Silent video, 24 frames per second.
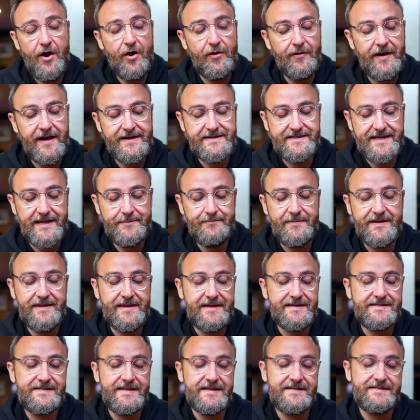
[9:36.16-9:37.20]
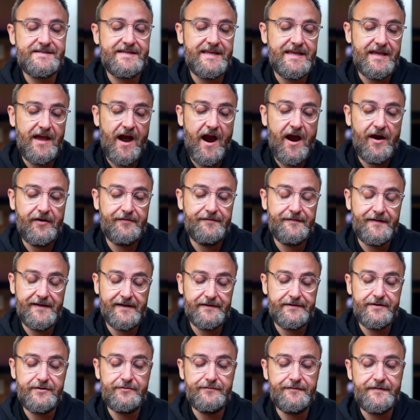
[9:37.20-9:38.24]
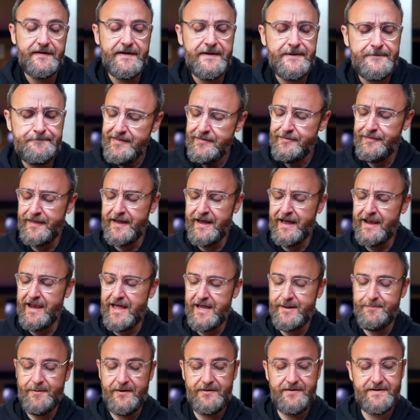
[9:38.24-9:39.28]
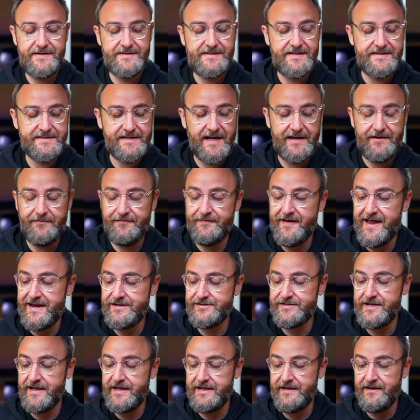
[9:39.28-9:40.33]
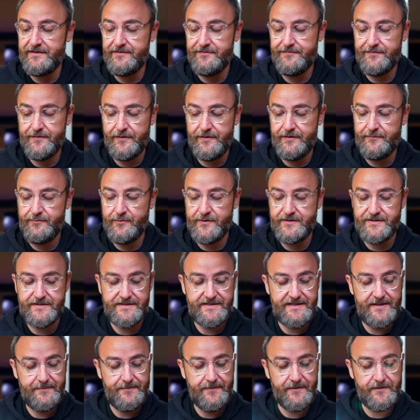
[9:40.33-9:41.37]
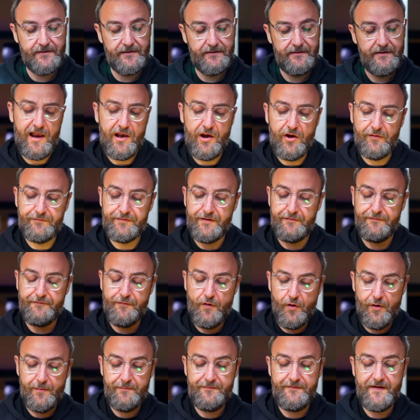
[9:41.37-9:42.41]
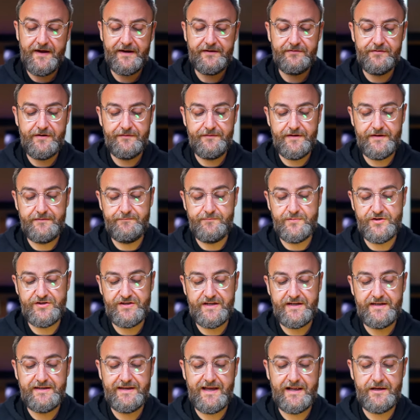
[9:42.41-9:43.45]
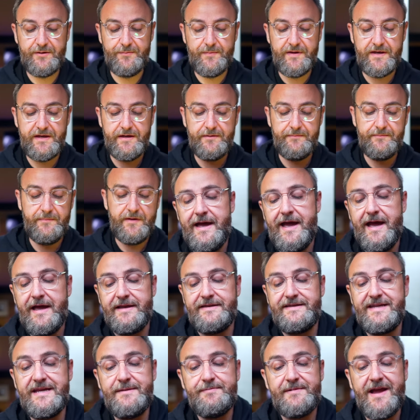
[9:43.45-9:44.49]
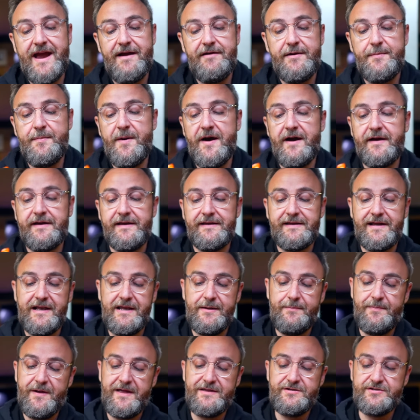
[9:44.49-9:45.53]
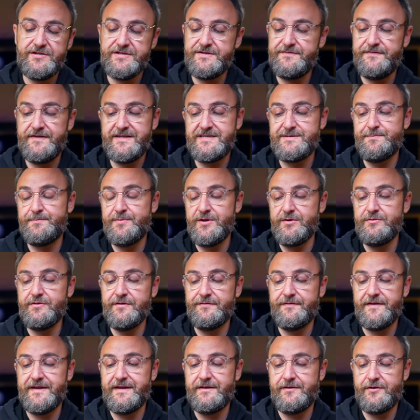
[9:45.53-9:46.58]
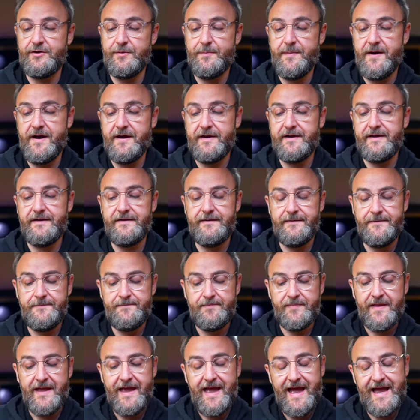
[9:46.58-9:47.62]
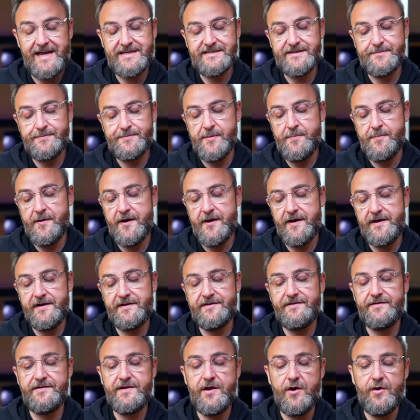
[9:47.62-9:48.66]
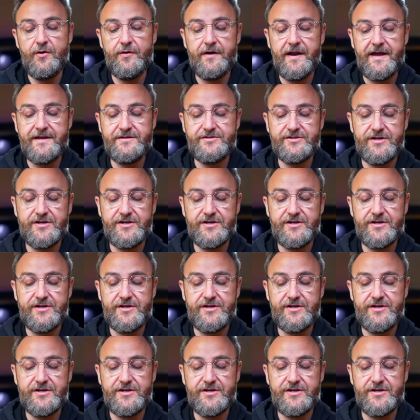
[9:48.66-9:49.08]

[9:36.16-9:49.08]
Olight sent me this, it's the Arcfeld U V. The thing I like about it is it's got a flashlight on the front, which is typical. I love the form factor of it, machined aluminium, uh, deep carry pocket clip, and just fits beautifully into your pocket. Has the proprietary Olight